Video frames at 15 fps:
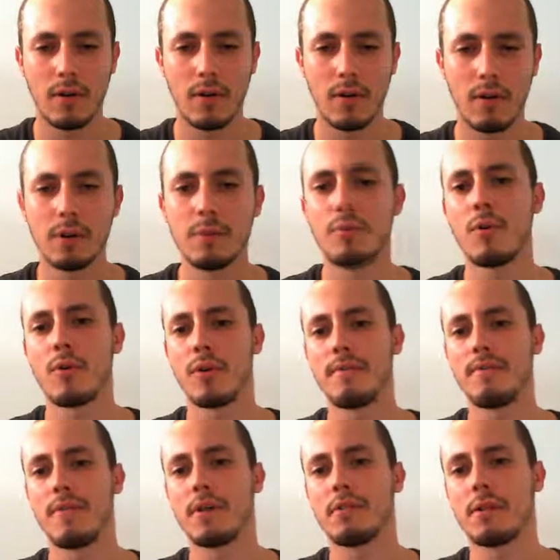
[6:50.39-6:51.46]

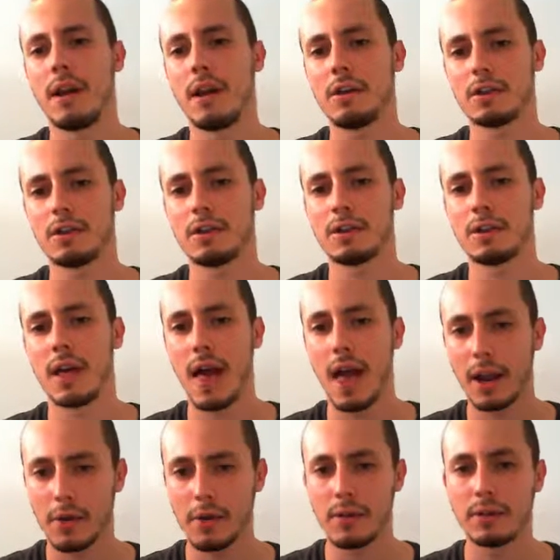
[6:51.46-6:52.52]
important variations
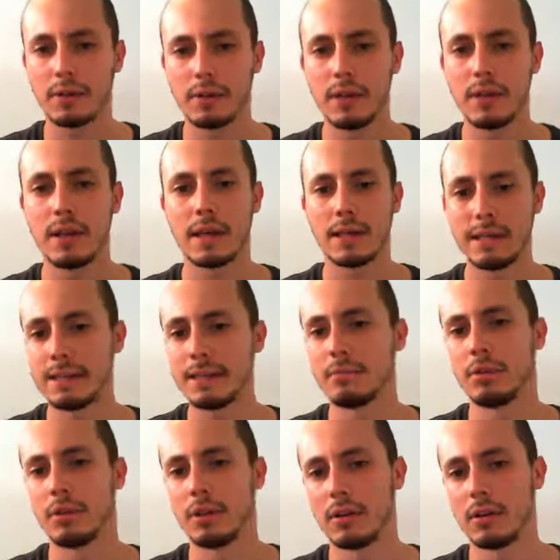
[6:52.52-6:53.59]
accurately and
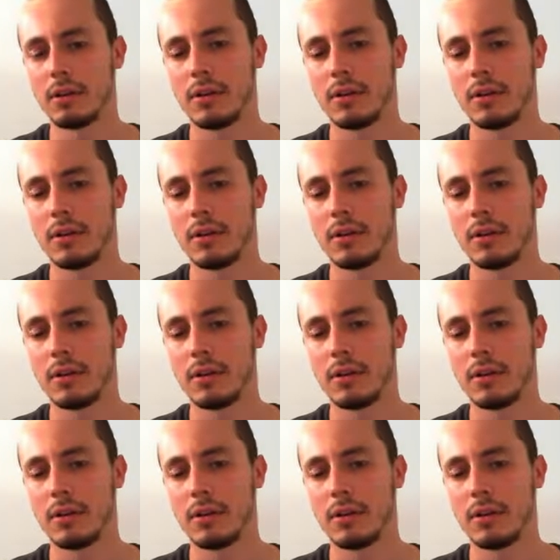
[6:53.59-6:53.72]
deeply.